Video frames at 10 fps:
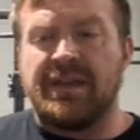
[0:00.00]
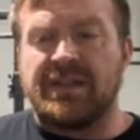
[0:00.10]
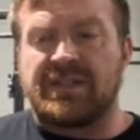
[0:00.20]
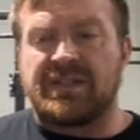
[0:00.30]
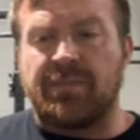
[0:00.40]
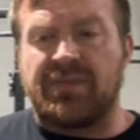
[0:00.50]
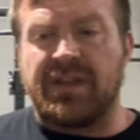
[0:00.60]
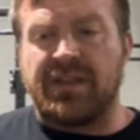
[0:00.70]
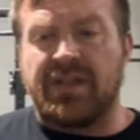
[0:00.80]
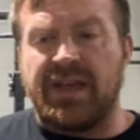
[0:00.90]

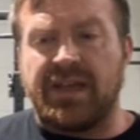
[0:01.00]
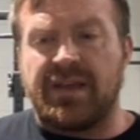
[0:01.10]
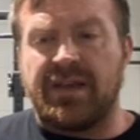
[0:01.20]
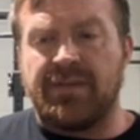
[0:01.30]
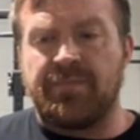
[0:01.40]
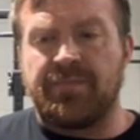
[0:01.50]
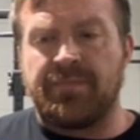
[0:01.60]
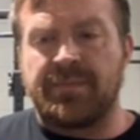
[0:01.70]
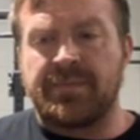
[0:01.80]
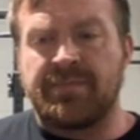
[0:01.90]
something like
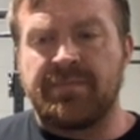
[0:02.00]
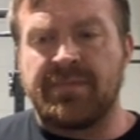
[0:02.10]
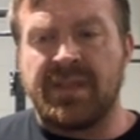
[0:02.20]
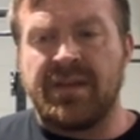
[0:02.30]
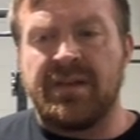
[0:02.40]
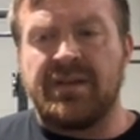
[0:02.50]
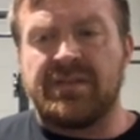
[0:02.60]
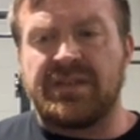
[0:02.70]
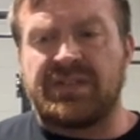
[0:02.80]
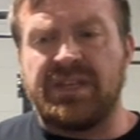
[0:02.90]

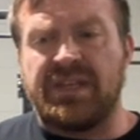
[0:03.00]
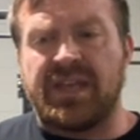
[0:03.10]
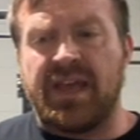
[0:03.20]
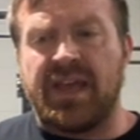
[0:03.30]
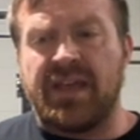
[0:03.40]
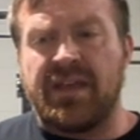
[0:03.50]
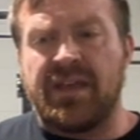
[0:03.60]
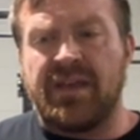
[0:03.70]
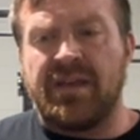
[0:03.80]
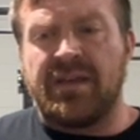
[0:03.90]
the
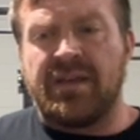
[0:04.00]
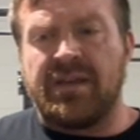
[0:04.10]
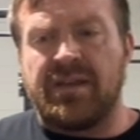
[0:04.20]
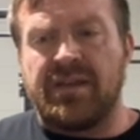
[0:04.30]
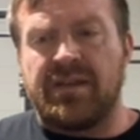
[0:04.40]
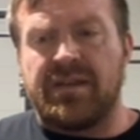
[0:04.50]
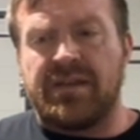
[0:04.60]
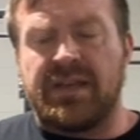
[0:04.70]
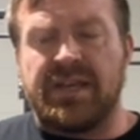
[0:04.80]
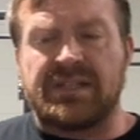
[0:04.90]

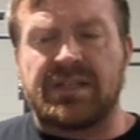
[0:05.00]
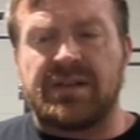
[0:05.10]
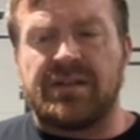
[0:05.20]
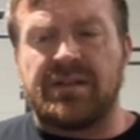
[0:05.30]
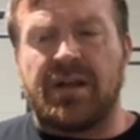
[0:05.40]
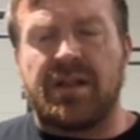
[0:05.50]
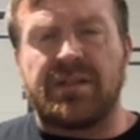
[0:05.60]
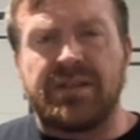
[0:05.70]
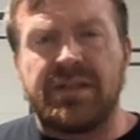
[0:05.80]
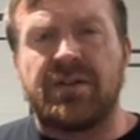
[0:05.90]
CK has a
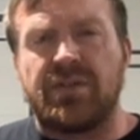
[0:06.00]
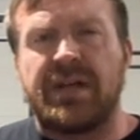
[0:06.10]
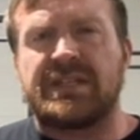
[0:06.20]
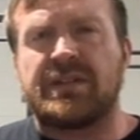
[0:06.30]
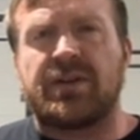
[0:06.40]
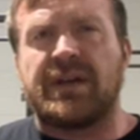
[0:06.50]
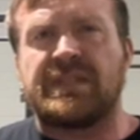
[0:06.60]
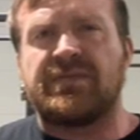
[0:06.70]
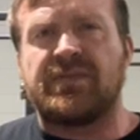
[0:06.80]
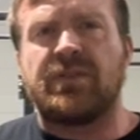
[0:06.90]
little less
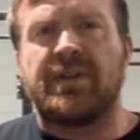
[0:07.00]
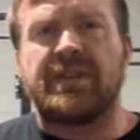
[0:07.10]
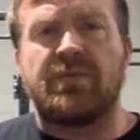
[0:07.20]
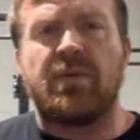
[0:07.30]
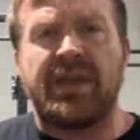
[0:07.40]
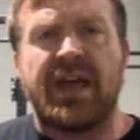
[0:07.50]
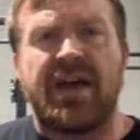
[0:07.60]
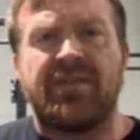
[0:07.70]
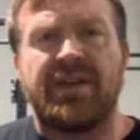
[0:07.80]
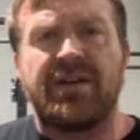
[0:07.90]
aggressive knurling than what we
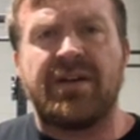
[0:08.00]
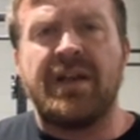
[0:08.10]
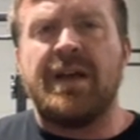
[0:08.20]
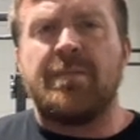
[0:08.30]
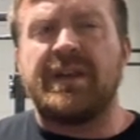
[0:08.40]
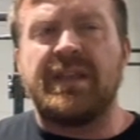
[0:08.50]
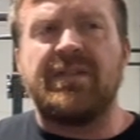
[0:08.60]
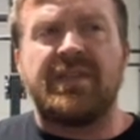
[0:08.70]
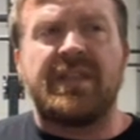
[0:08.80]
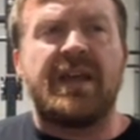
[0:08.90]
have here. But
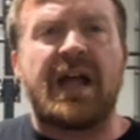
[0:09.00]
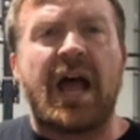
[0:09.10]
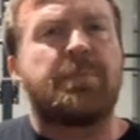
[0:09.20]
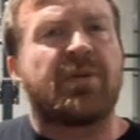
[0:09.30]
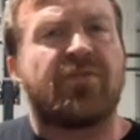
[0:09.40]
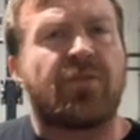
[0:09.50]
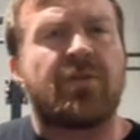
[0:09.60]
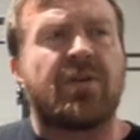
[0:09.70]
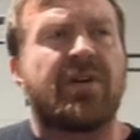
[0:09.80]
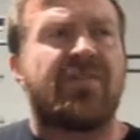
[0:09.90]
even then, I'd
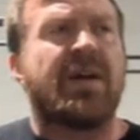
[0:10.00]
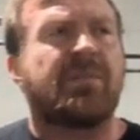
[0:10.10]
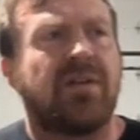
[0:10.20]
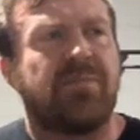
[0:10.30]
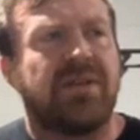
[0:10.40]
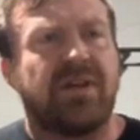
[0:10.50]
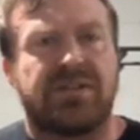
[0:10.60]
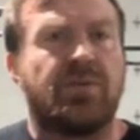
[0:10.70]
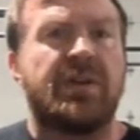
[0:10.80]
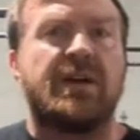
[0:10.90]
prefer, if I'm gonna be
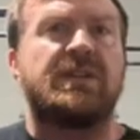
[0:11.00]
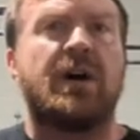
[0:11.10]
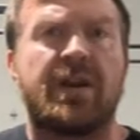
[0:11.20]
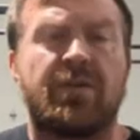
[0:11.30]
like doing a ton of